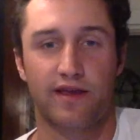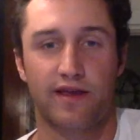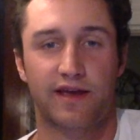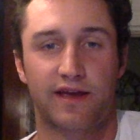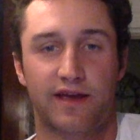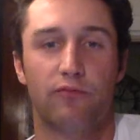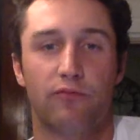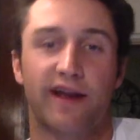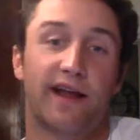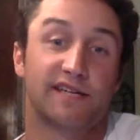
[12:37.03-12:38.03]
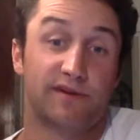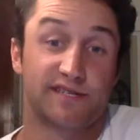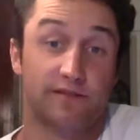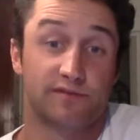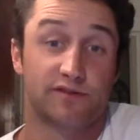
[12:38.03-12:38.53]
can be recognized by
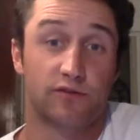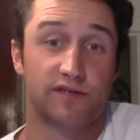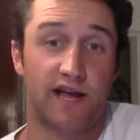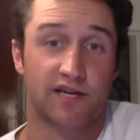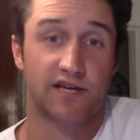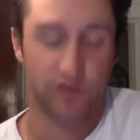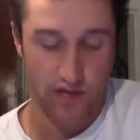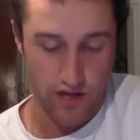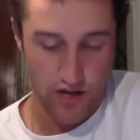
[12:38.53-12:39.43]
some sorts, actually.